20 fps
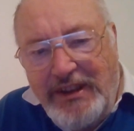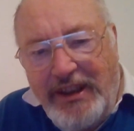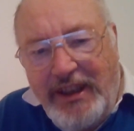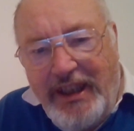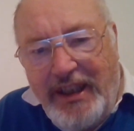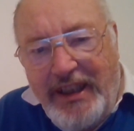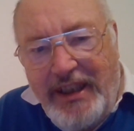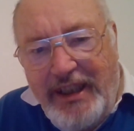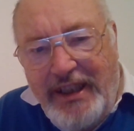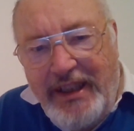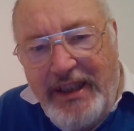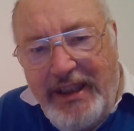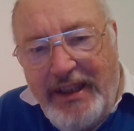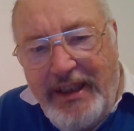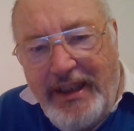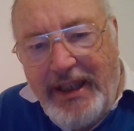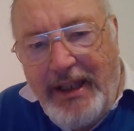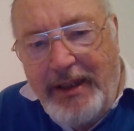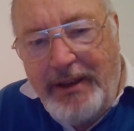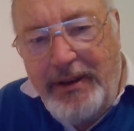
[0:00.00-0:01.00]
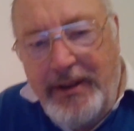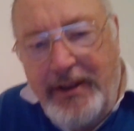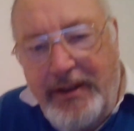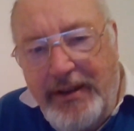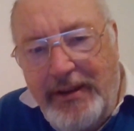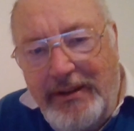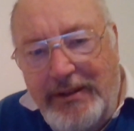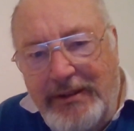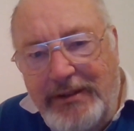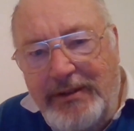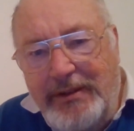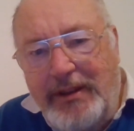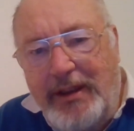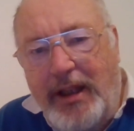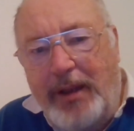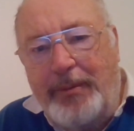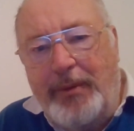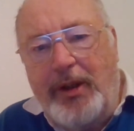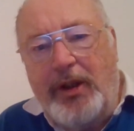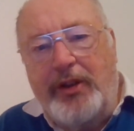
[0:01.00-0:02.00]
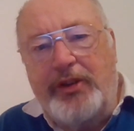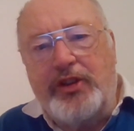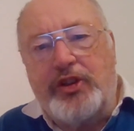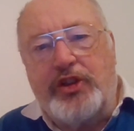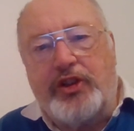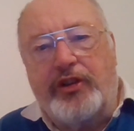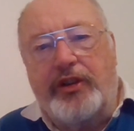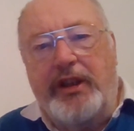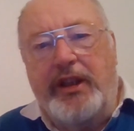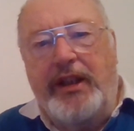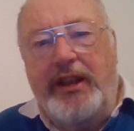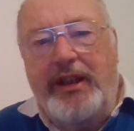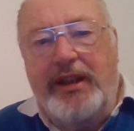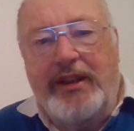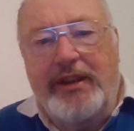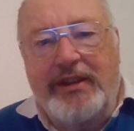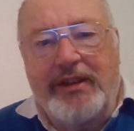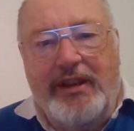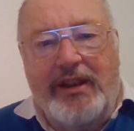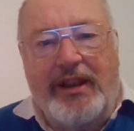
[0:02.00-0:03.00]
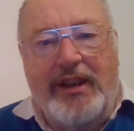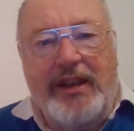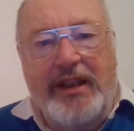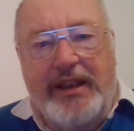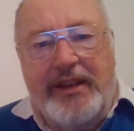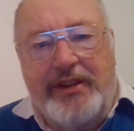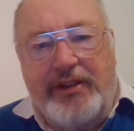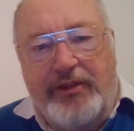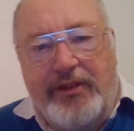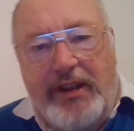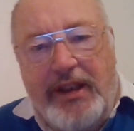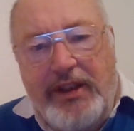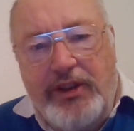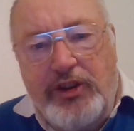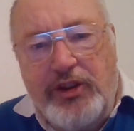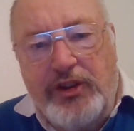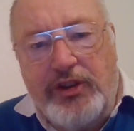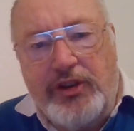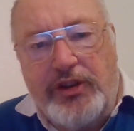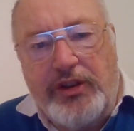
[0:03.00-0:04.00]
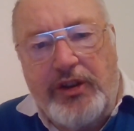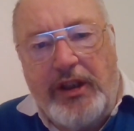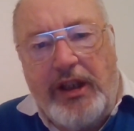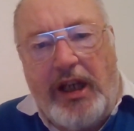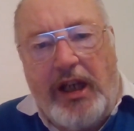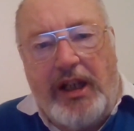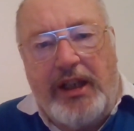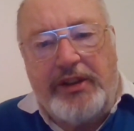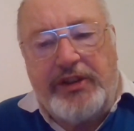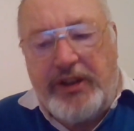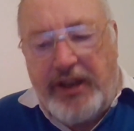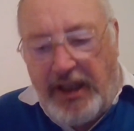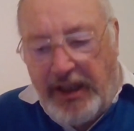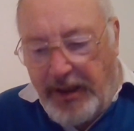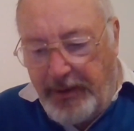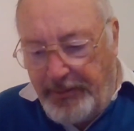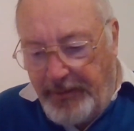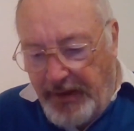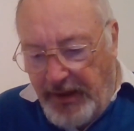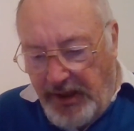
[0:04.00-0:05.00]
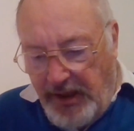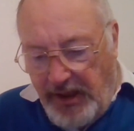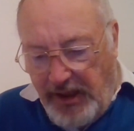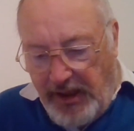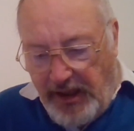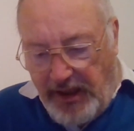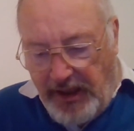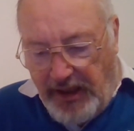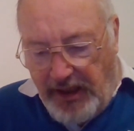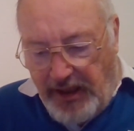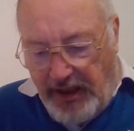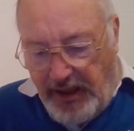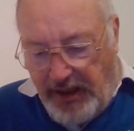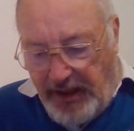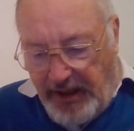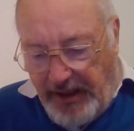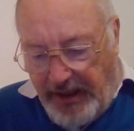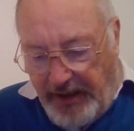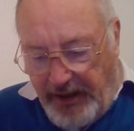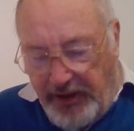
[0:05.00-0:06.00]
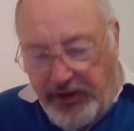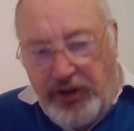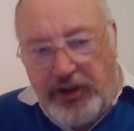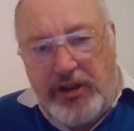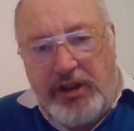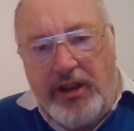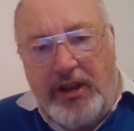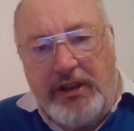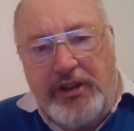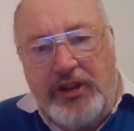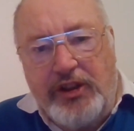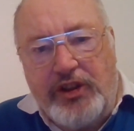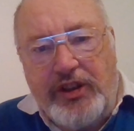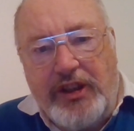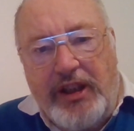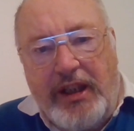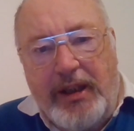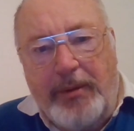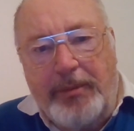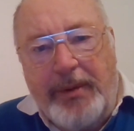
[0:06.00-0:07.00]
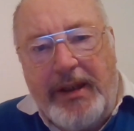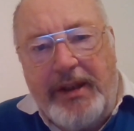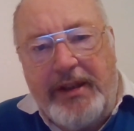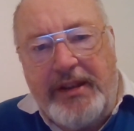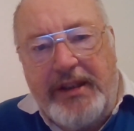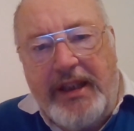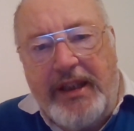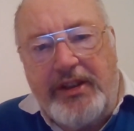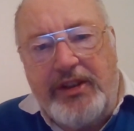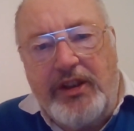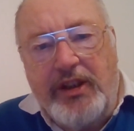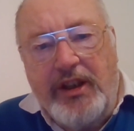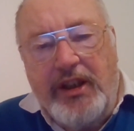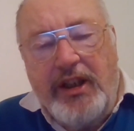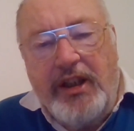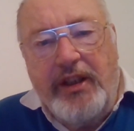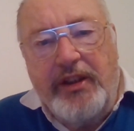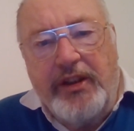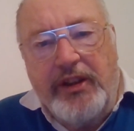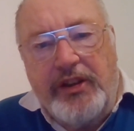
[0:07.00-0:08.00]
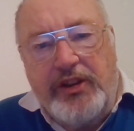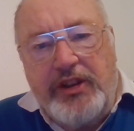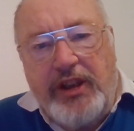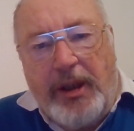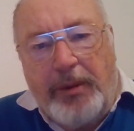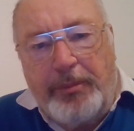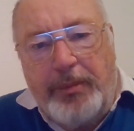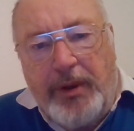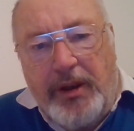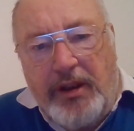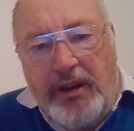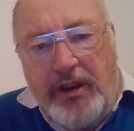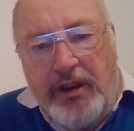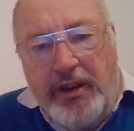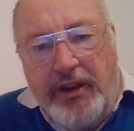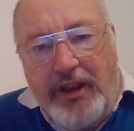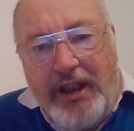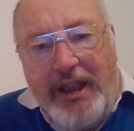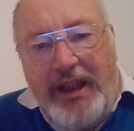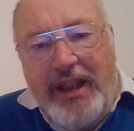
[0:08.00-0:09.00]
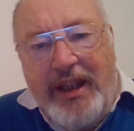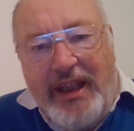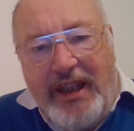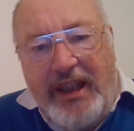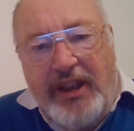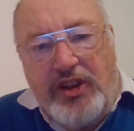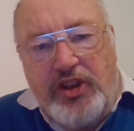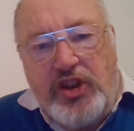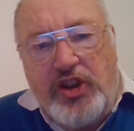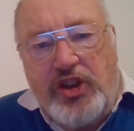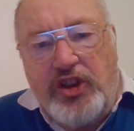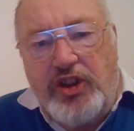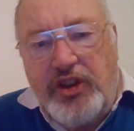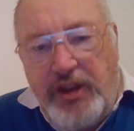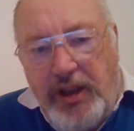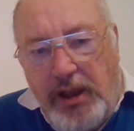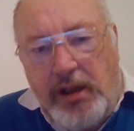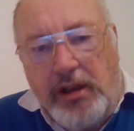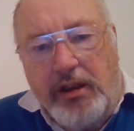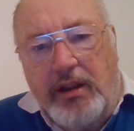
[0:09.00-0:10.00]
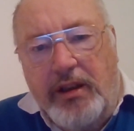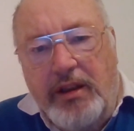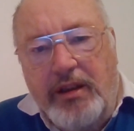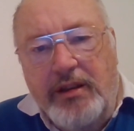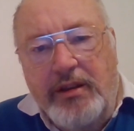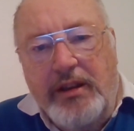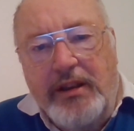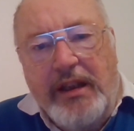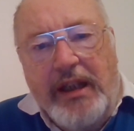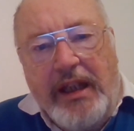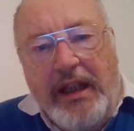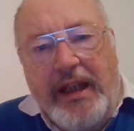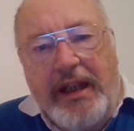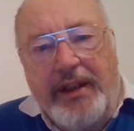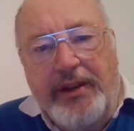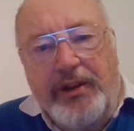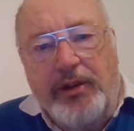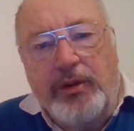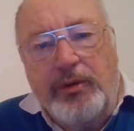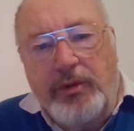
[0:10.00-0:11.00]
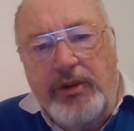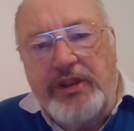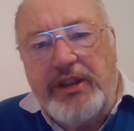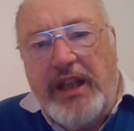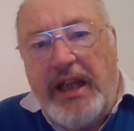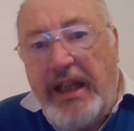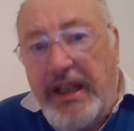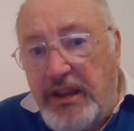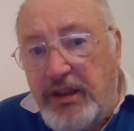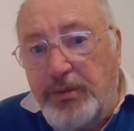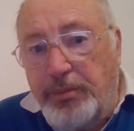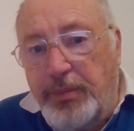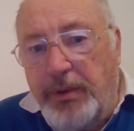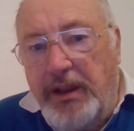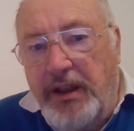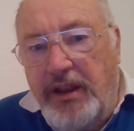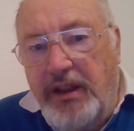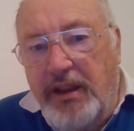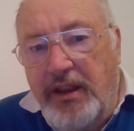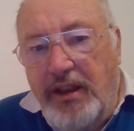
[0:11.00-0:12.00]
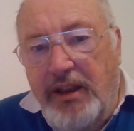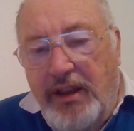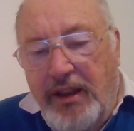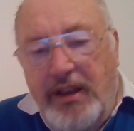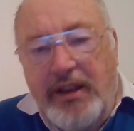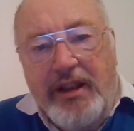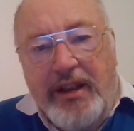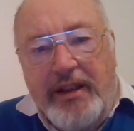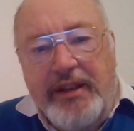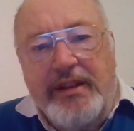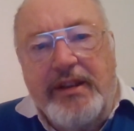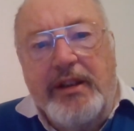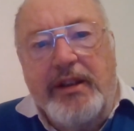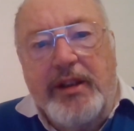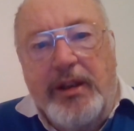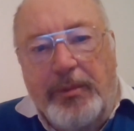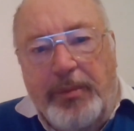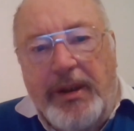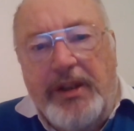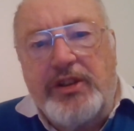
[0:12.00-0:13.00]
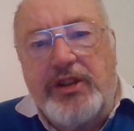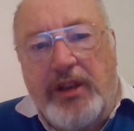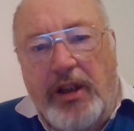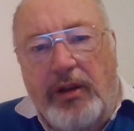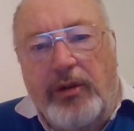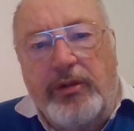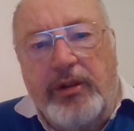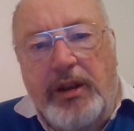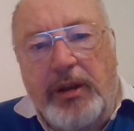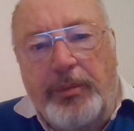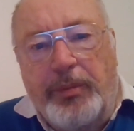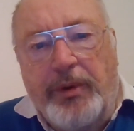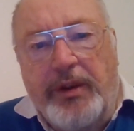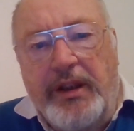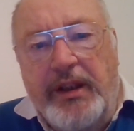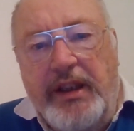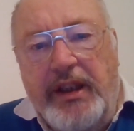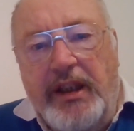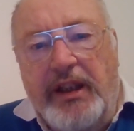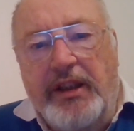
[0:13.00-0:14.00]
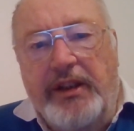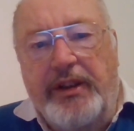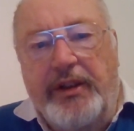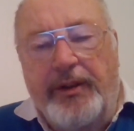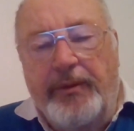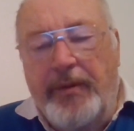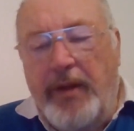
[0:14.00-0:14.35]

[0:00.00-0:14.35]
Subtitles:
And on my other screen, I had the Rangers-Hearts game, and I'd just like to say about that that Jack Butland is still and always has been the best goalkeeper in England.